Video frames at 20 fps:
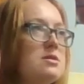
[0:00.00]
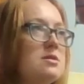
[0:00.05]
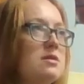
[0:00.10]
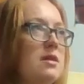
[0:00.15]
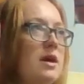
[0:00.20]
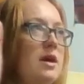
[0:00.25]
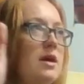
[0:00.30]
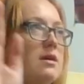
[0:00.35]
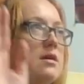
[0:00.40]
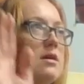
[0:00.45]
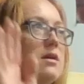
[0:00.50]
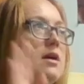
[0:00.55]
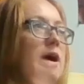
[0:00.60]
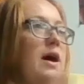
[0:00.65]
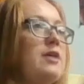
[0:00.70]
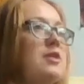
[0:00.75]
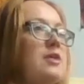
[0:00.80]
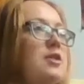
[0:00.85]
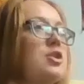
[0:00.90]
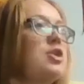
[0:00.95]
like
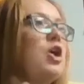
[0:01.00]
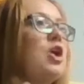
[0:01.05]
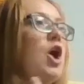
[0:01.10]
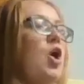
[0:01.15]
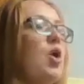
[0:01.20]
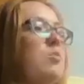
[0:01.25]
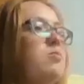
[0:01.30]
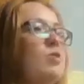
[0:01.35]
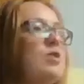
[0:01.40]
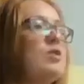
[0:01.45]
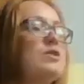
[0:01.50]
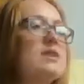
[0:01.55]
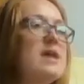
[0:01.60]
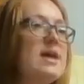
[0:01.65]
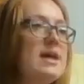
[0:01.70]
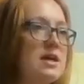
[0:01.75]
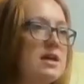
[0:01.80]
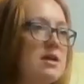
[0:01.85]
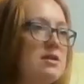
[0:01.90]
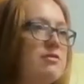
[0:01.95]
how to cope with
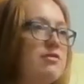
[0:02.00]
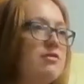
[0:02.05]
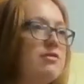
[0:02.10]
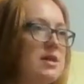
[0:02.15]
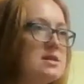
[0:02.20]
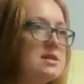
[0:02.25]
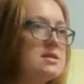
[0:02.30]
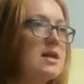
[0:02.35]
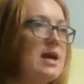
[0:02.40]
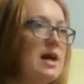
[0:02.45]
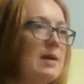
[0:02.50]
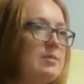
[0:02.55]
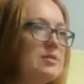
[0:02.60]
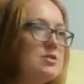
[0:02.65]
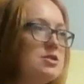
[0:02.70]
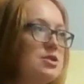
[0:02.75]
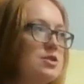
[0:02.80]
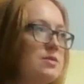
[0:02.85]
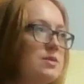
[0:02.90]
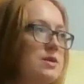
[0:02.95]
negative things that
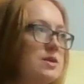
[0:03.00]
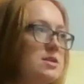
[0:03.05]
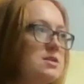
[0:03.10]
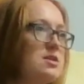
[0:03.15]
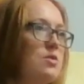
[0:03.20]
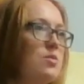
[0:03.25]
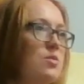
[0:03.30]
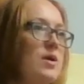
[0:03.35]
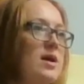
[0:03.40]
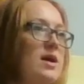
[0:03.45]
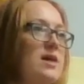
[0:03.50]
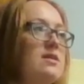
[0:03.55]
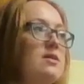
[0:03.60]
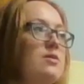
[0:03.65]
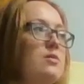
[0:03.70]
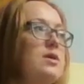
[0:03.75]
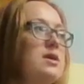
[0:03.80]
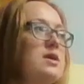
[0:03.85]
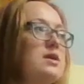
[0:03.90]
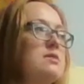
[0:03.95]
happen to us in a way
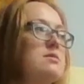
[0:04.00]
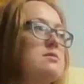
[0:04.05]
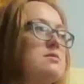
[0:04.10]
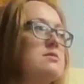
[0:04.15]
that we can